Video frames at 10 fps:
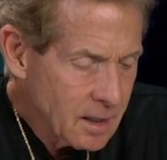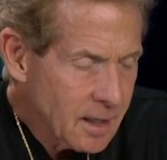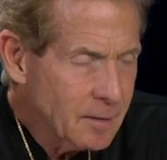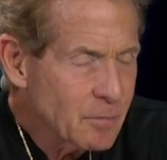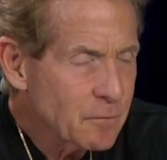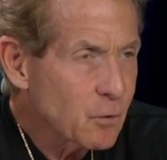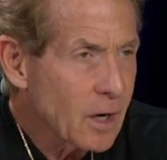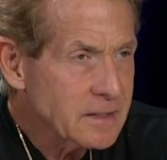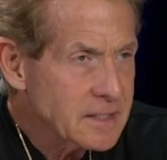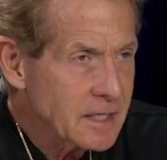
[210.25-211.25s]
And before
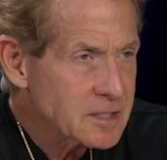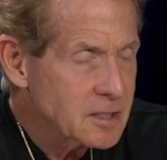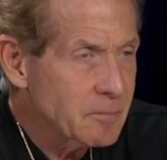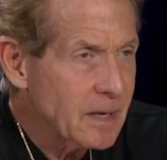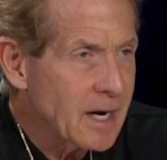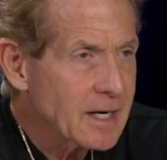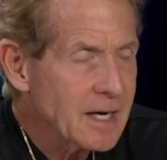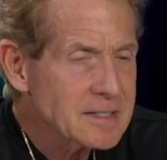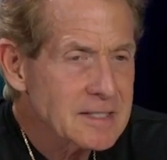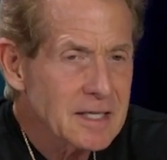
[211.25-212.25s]
I texted him back, I
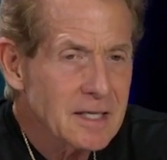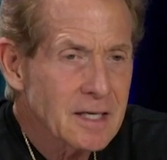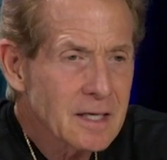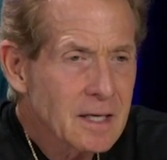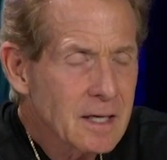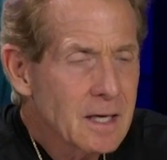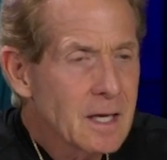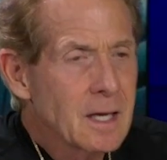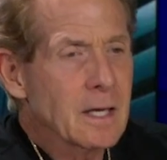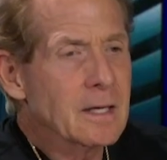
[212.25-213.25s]
said,
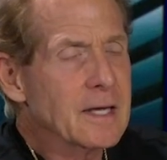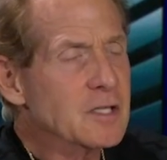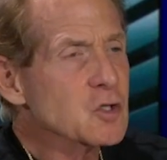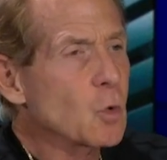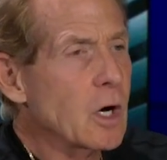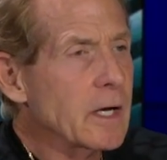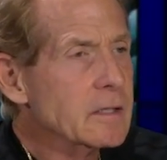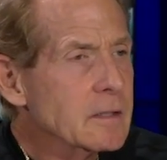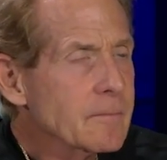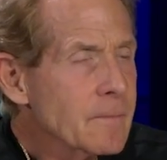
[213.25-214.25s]
guess
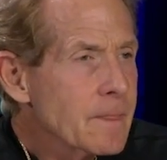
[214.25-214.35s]
what?